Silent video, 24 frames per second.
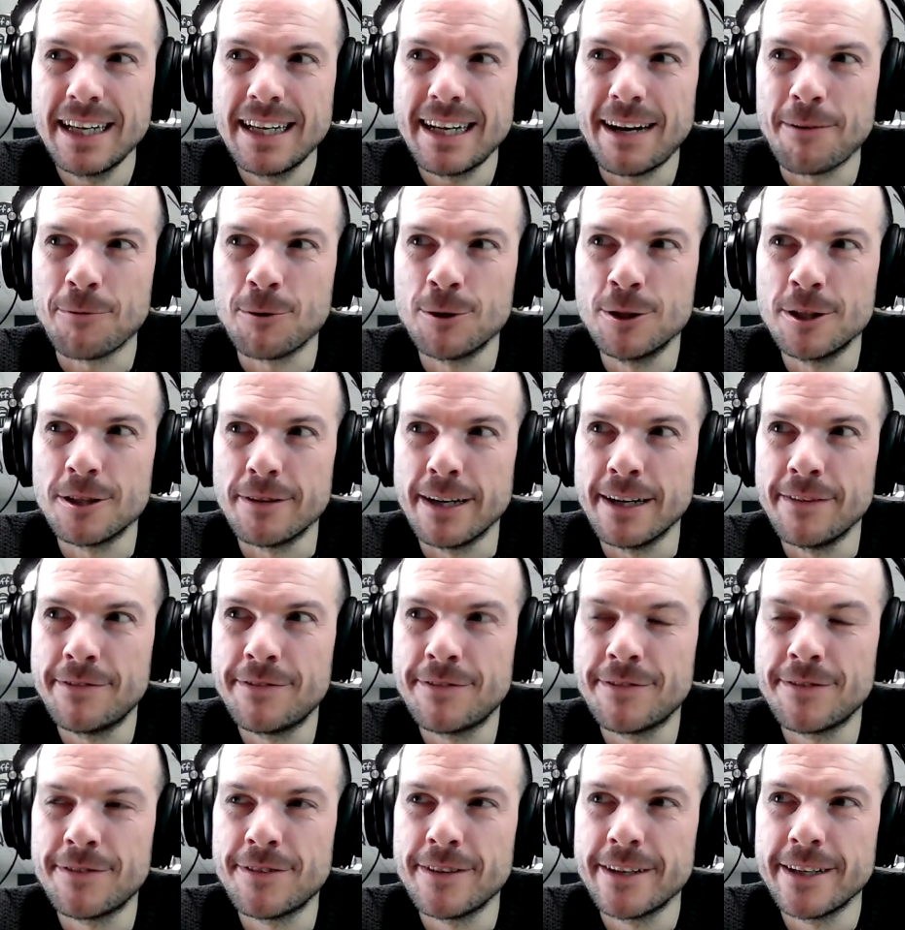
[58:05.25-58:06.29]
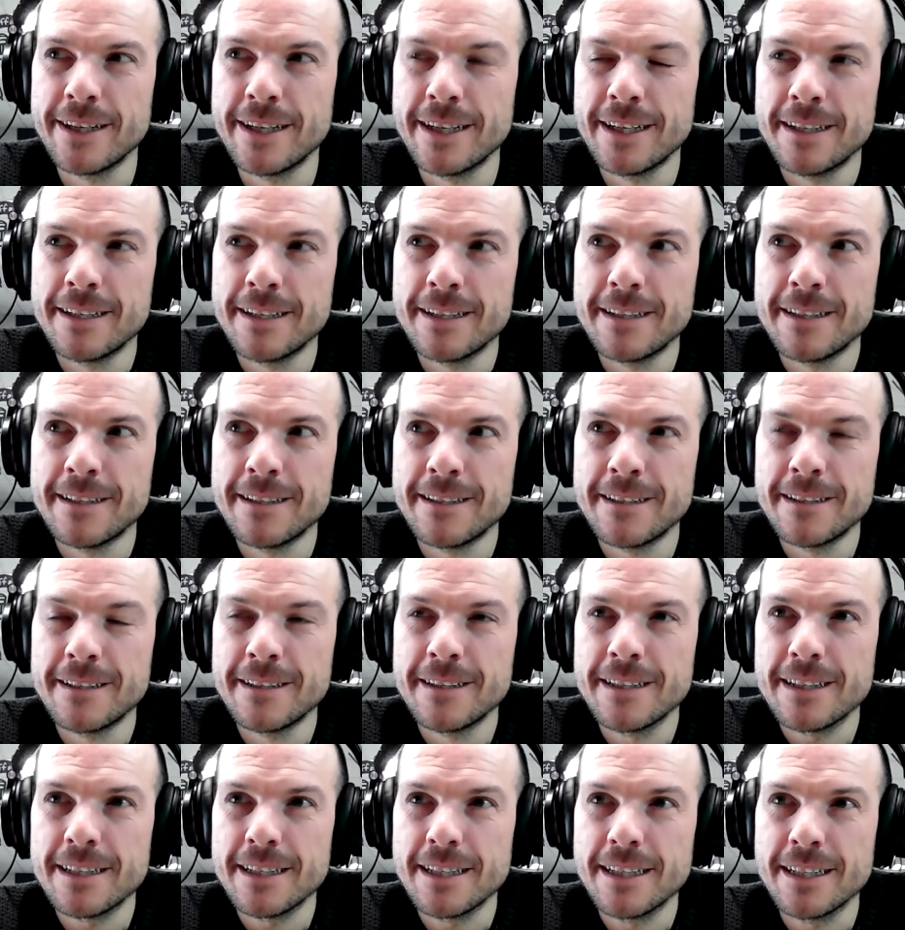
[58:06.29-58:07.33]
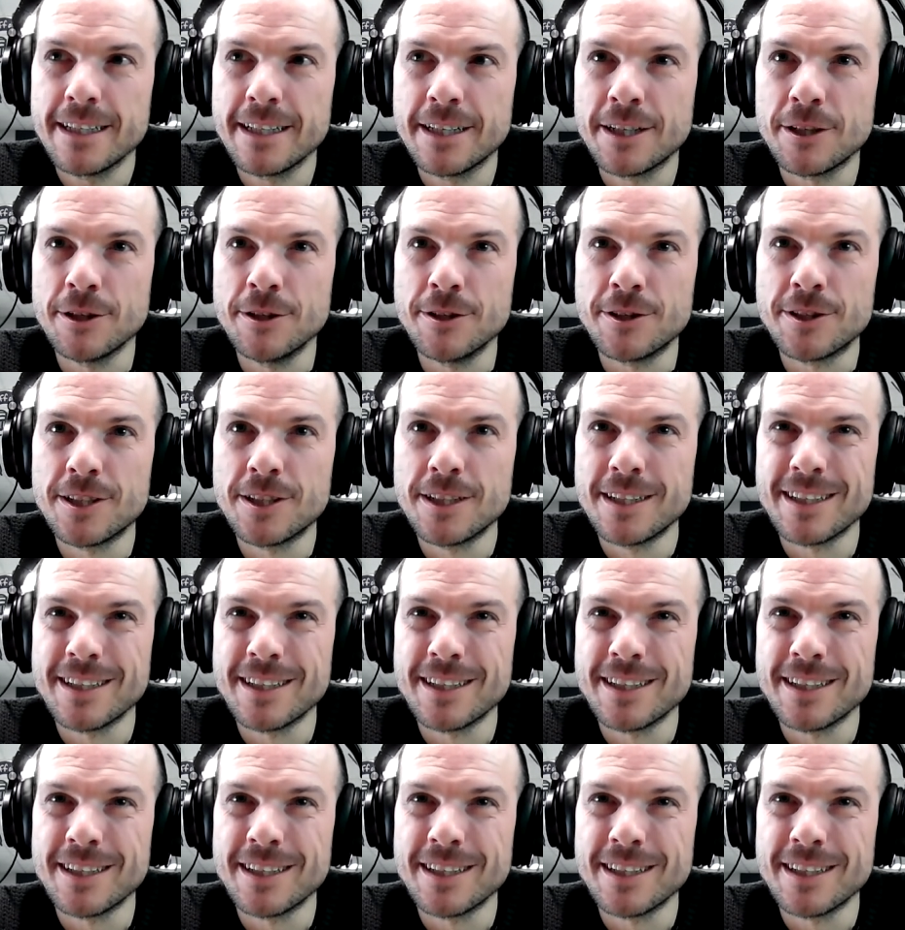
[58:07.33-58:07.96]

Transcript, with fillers: I wonder if you could